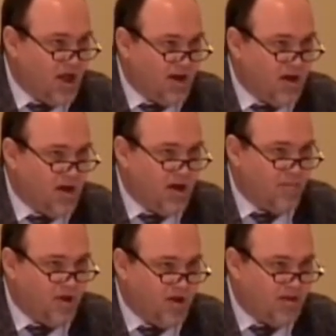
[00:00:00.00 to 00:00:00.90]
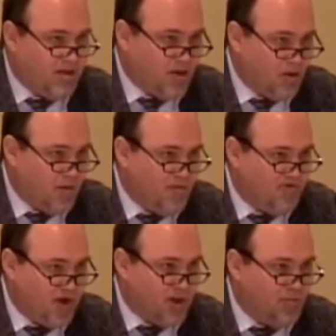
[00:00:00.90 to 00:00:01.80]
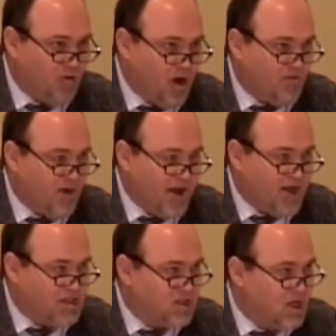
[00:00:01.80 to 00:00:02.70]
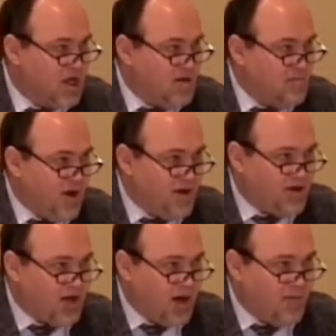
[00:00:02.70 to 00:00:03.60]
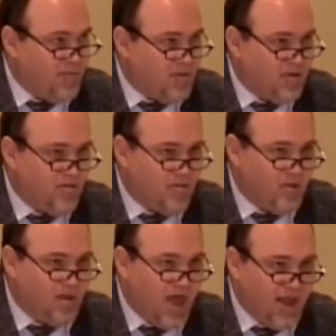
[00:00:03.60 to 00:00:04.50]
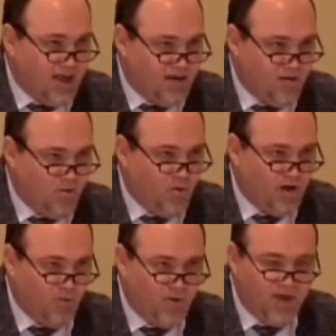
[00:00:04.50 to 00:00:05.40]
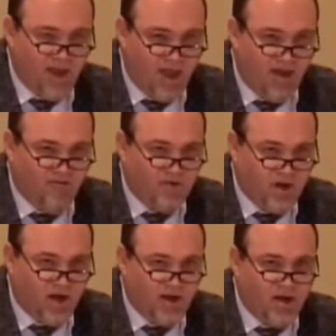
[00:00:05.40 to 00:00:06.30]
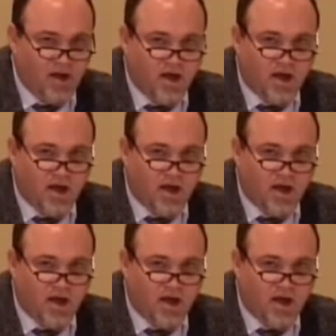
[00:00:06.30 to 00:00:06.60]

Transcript: on, a fairly broad range, but like what we have done,